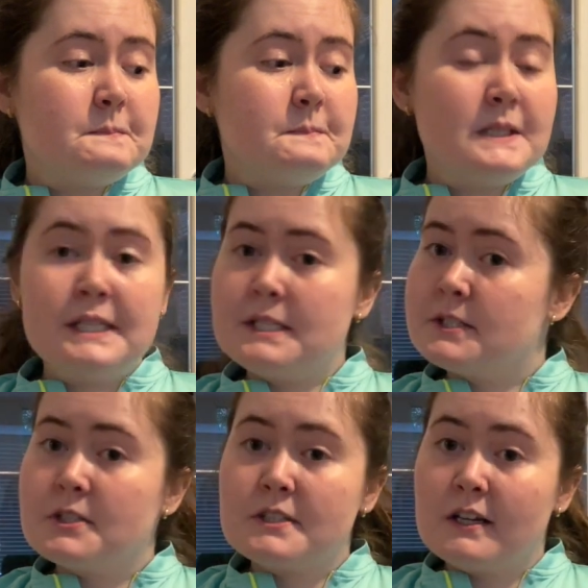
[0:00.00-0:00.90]
It's
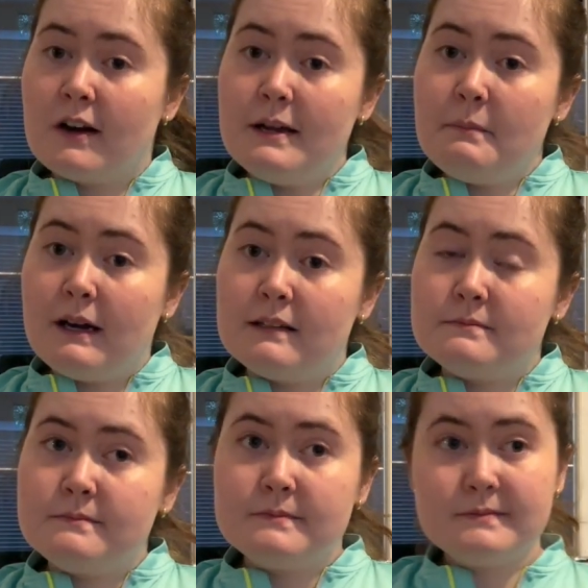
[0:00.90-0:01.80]
just a nightmare.
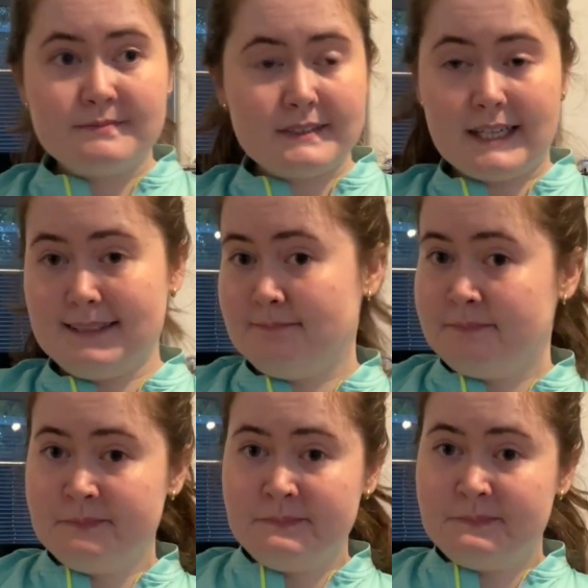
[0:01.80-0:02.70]
And
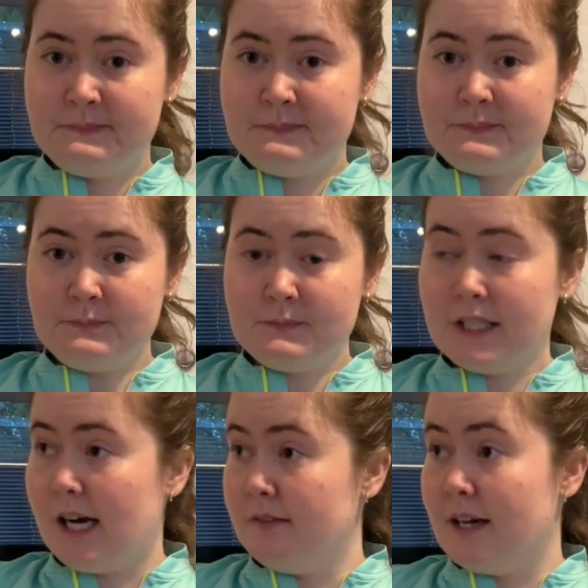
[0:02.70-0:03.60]

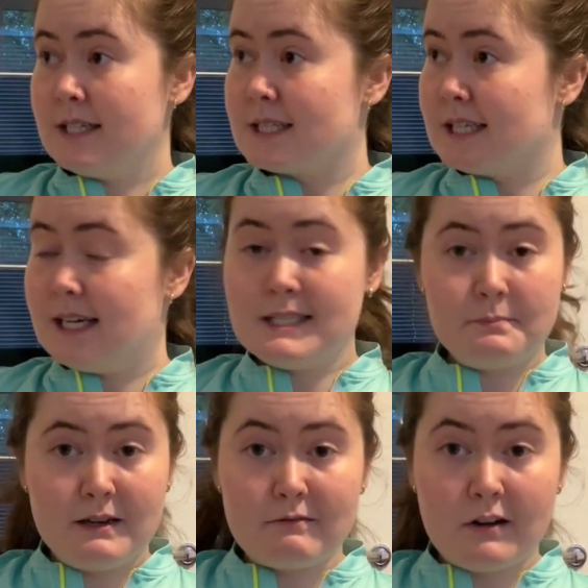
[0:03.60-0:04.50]
yeah, that is
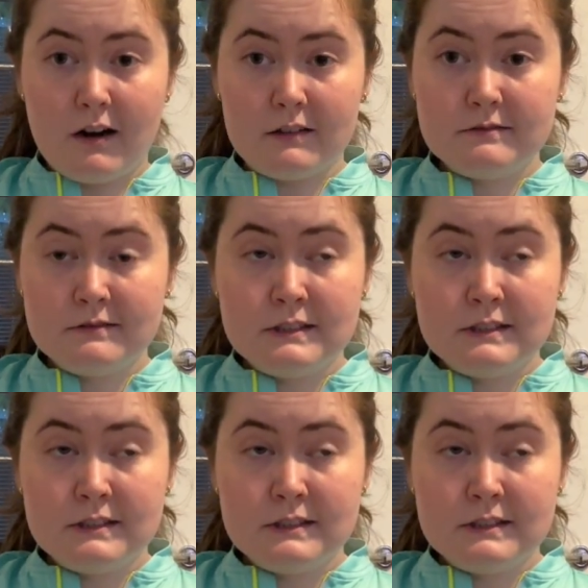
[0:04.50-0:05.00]
my rant